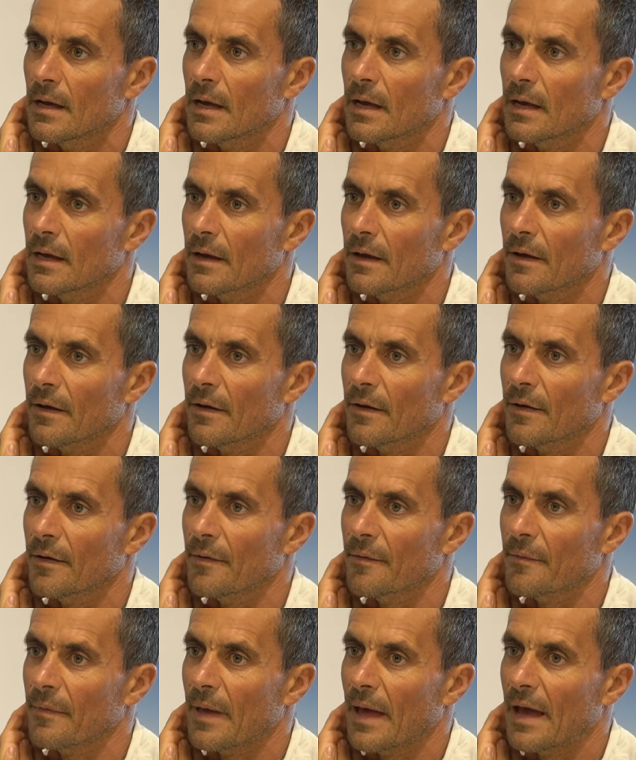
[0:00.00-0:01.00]

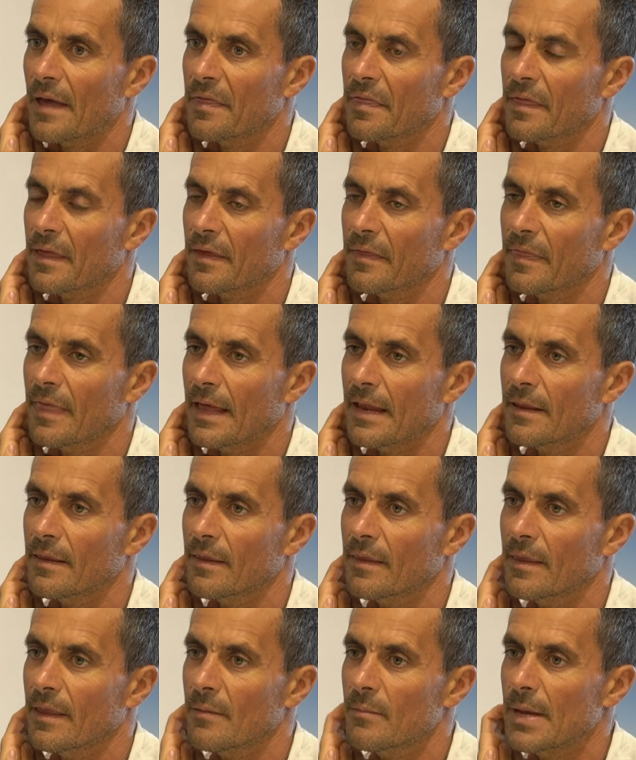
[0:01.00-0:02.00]
I think
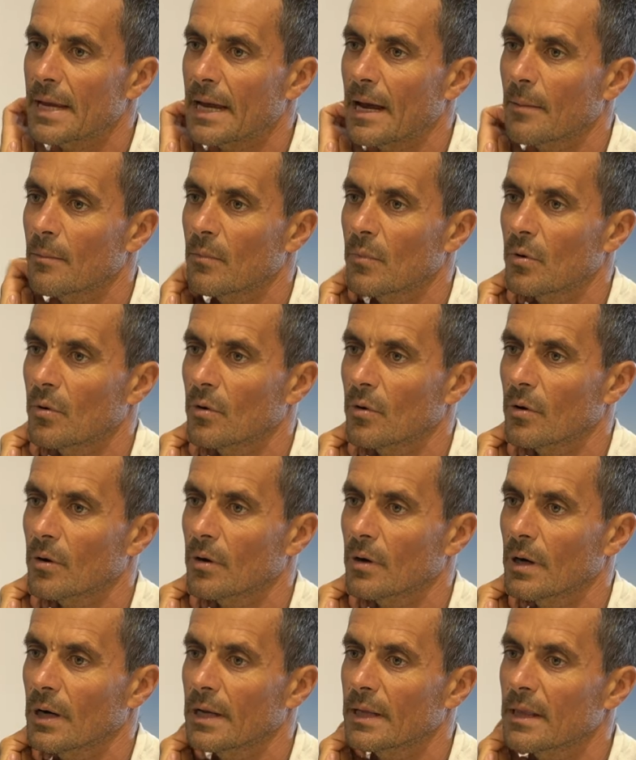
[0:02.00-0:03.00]
then they become more
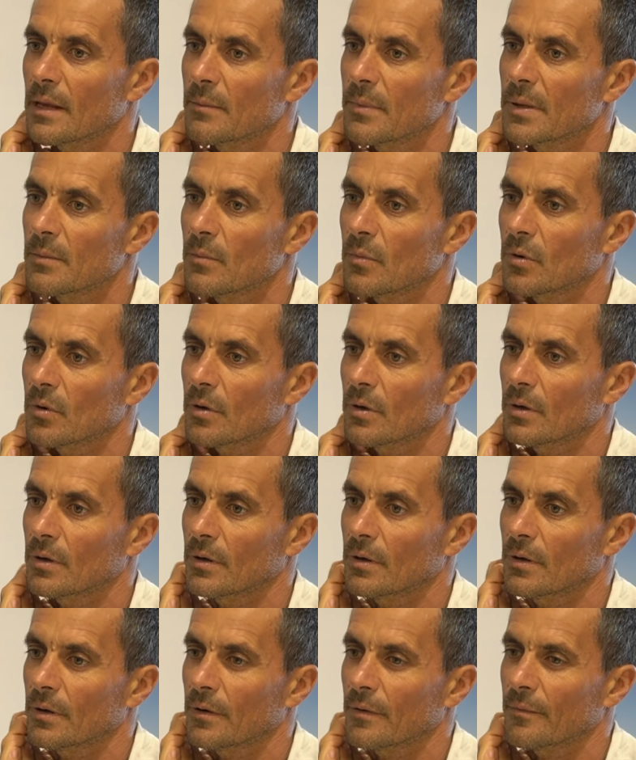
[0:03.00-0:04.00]
a little bit more
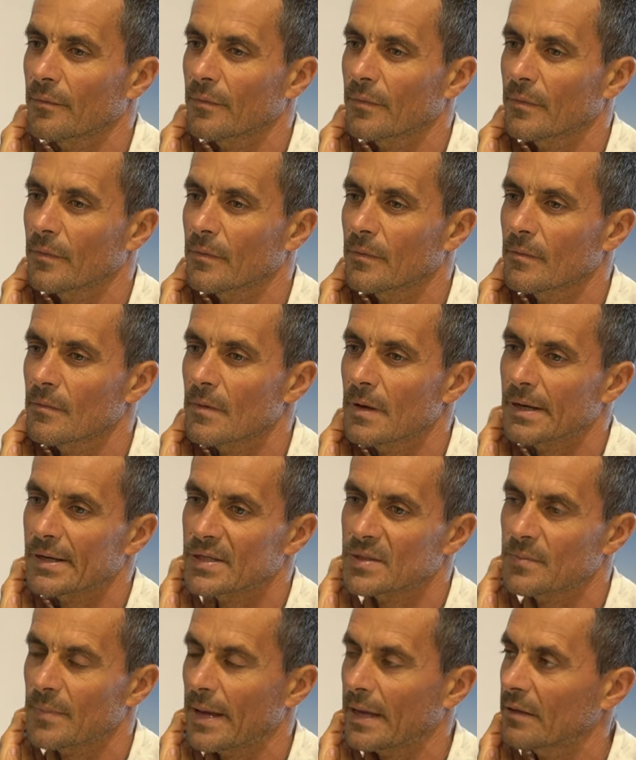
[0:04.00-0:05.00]
um,
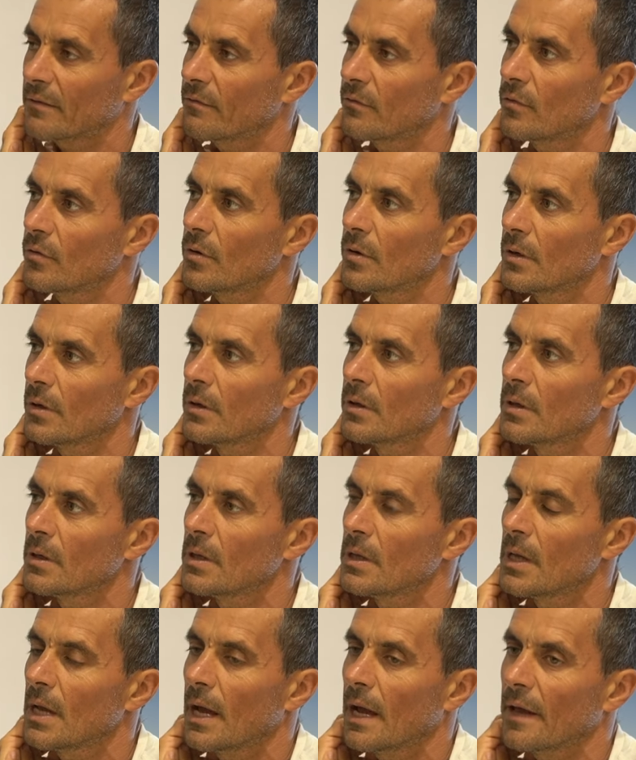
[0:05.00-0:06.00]
respectful
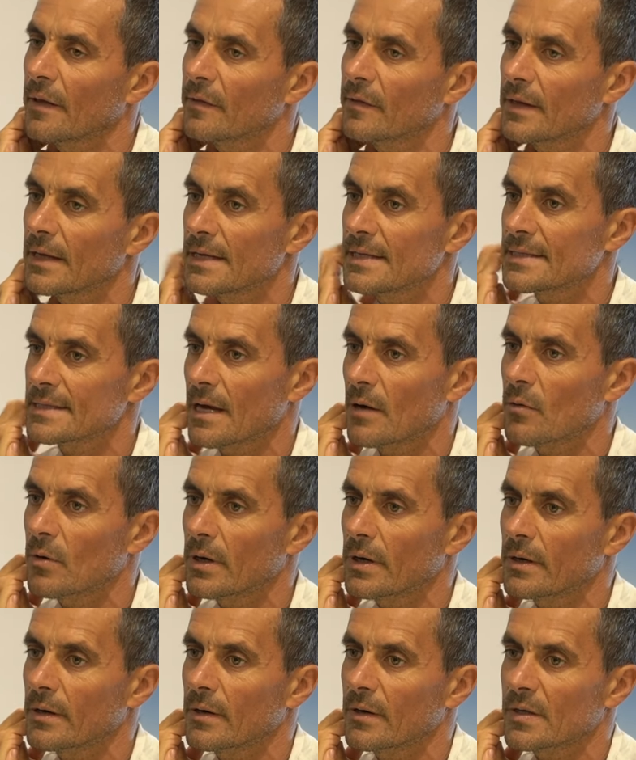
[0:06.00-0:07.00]
and is
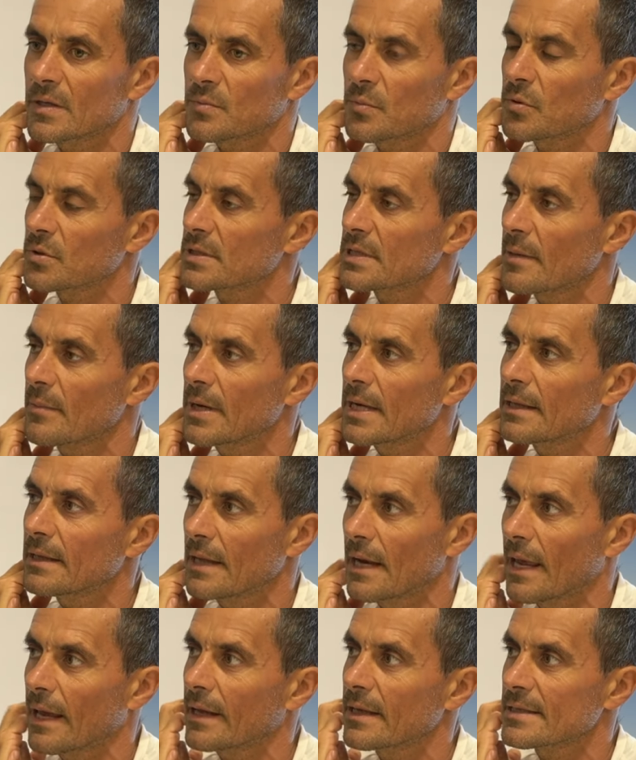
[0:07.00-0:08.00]
our
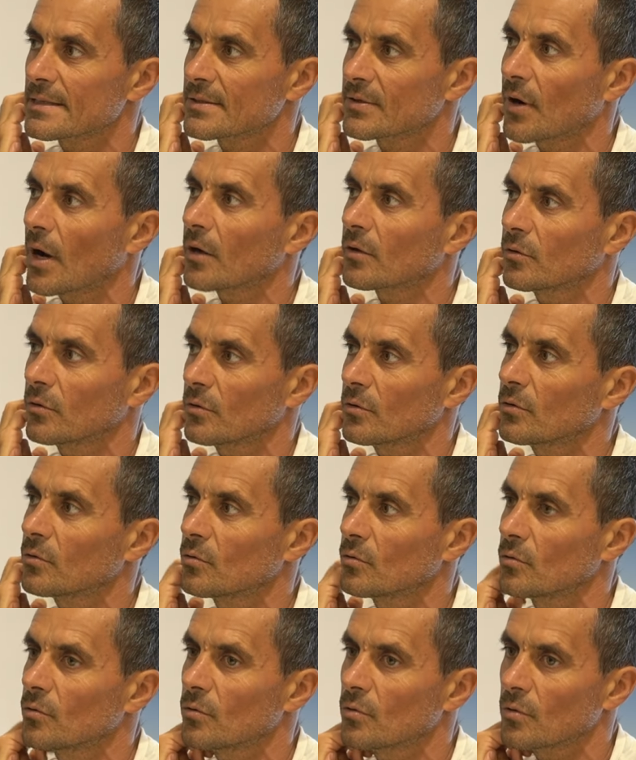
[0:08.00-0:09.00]
responsibility like instructor
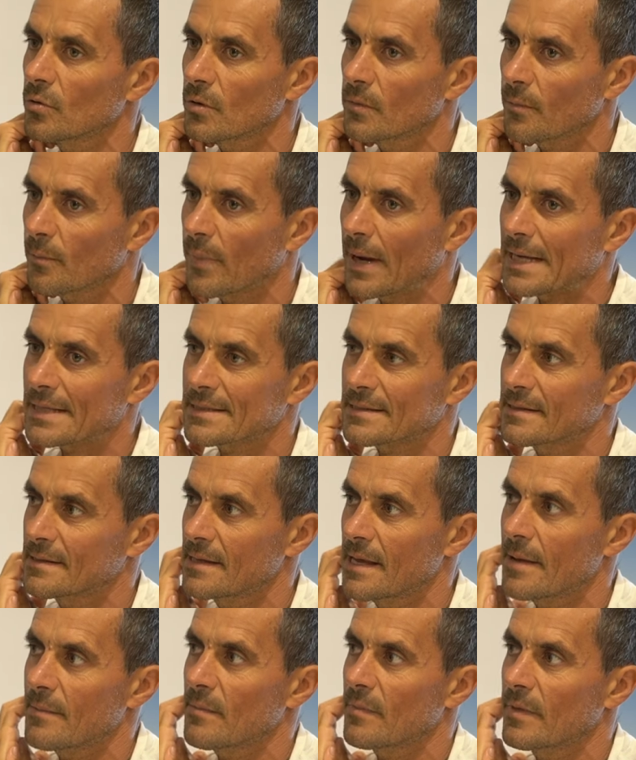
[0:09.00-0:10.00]
to pass
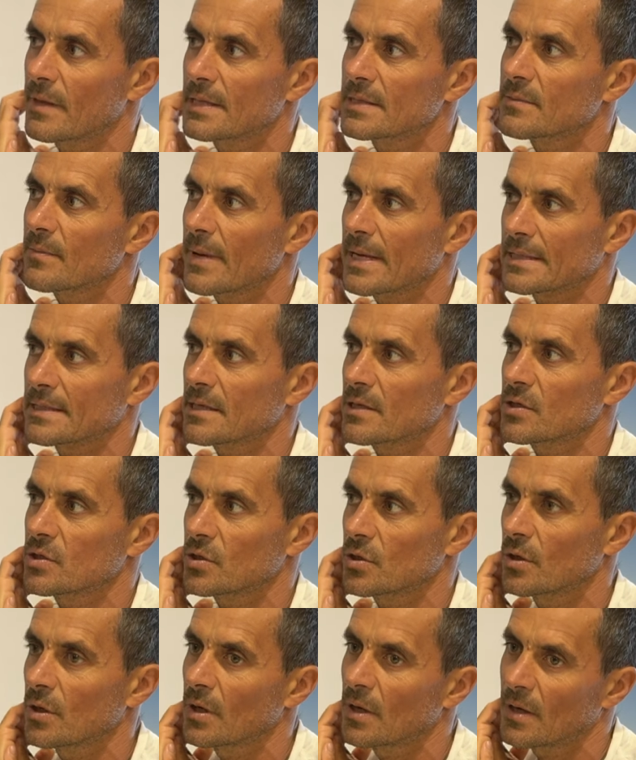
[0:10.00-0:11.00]
them this
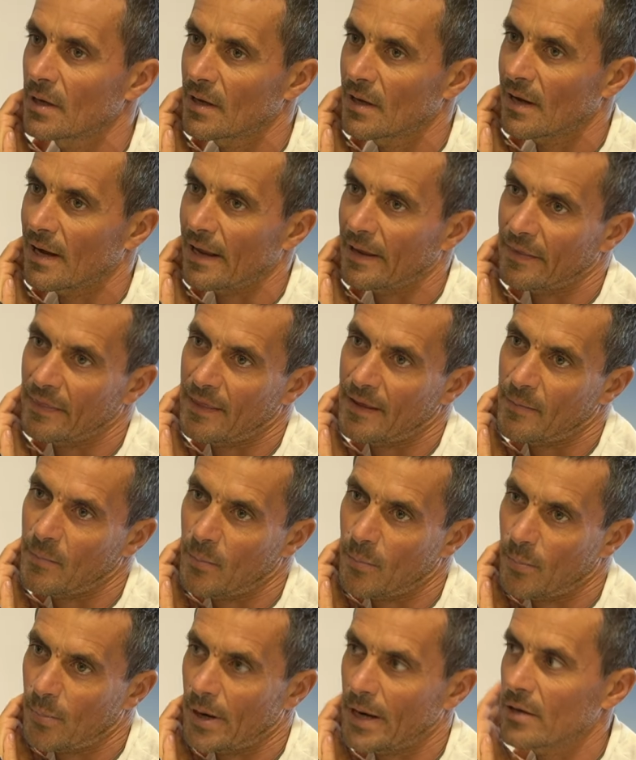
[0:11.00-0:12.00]
message like the
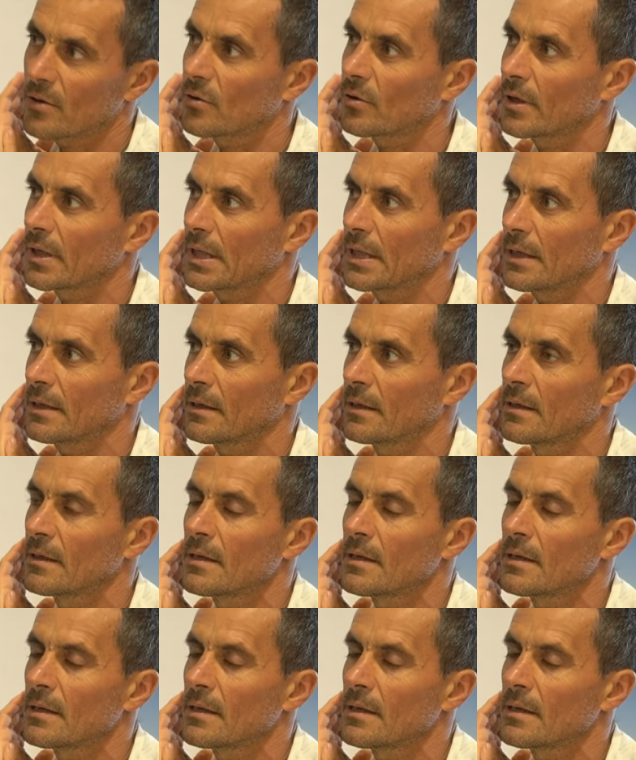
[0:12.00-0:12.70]
priority